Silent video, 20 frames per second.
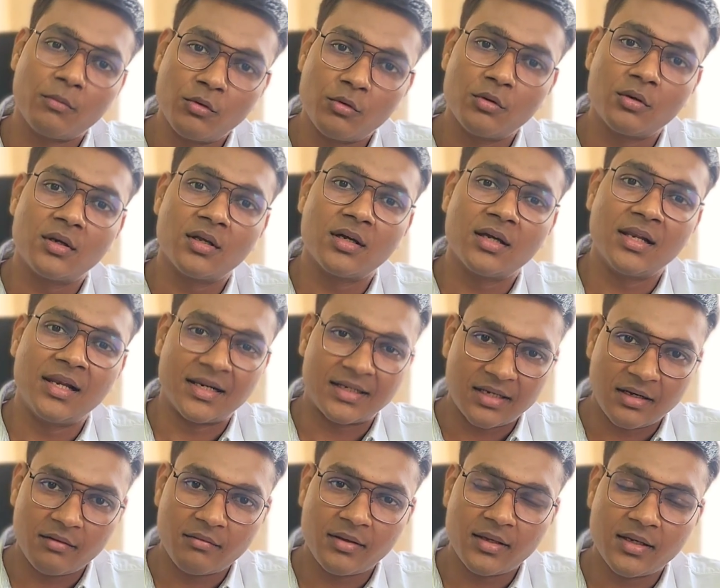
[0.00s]
promote
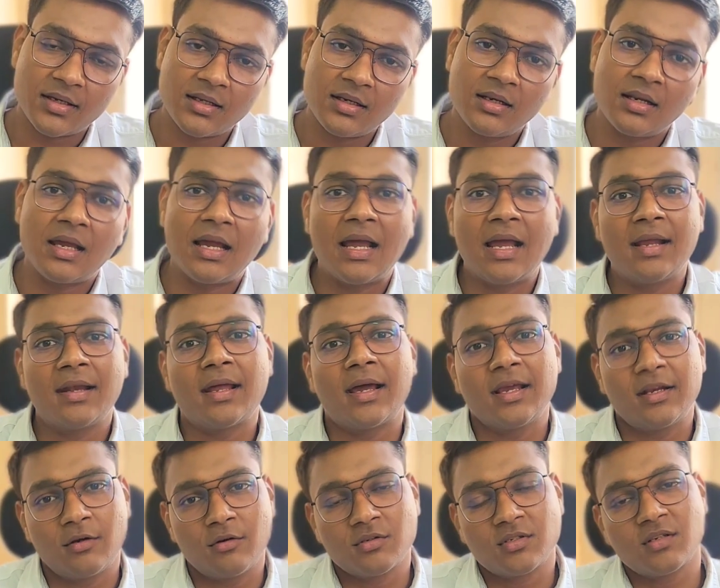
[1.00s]
electric vehicle and
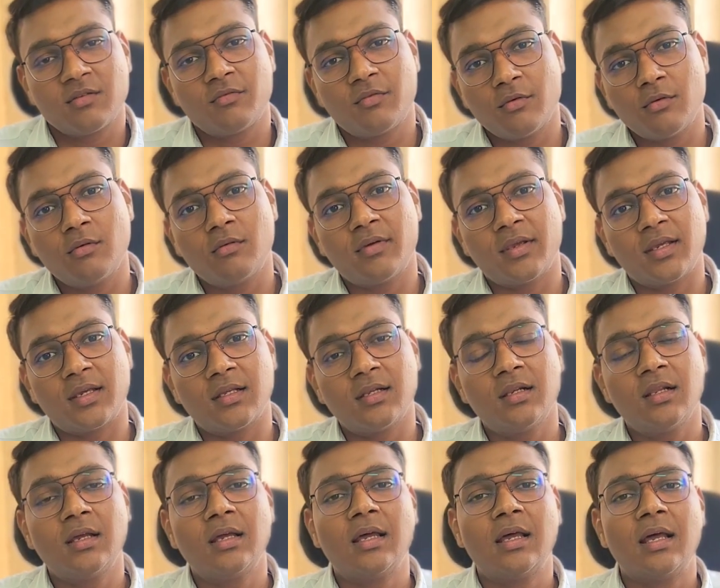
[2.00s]
hydrogen fuel
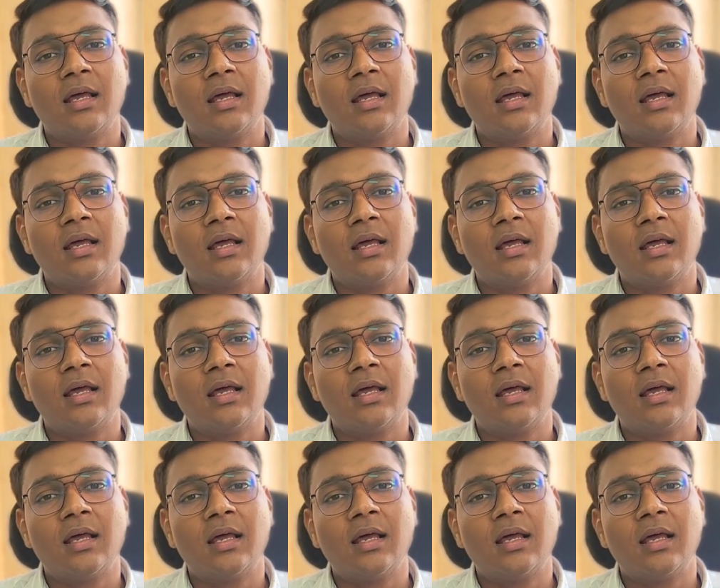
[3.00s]
vehicle,